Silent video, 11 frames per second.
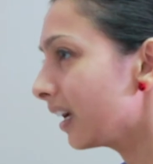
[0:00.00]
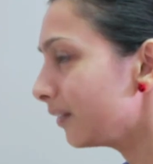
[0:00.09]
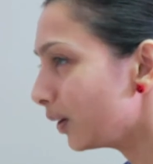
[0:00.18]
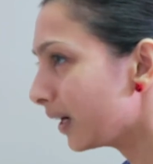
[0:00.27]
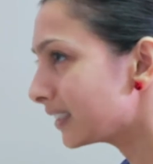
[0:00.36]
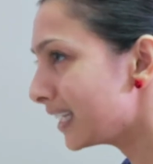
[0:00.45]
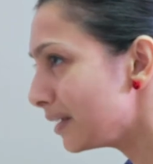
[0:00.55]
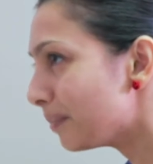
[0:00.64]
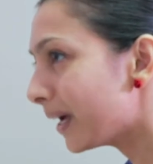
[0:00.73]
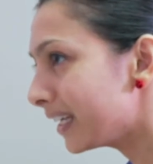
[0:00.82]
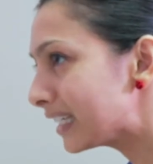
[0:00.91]
have you had
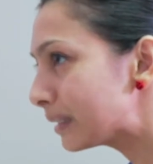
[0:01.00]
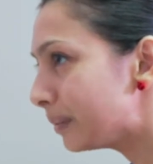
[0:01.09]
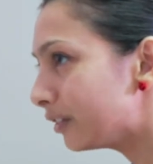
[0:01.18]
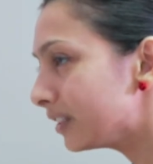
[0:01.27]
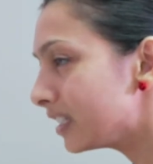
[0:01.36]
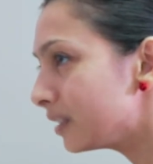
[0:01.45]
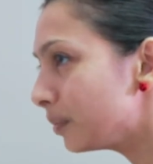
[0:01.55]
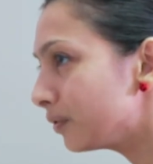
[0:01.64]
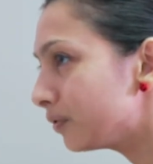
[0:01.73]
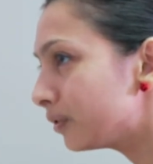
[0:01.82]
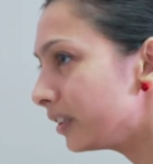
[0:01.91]
any bad experiences
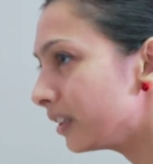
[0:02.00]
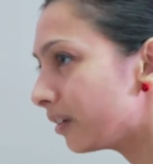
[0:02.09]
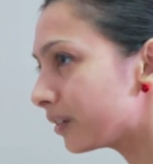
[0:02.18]
before in the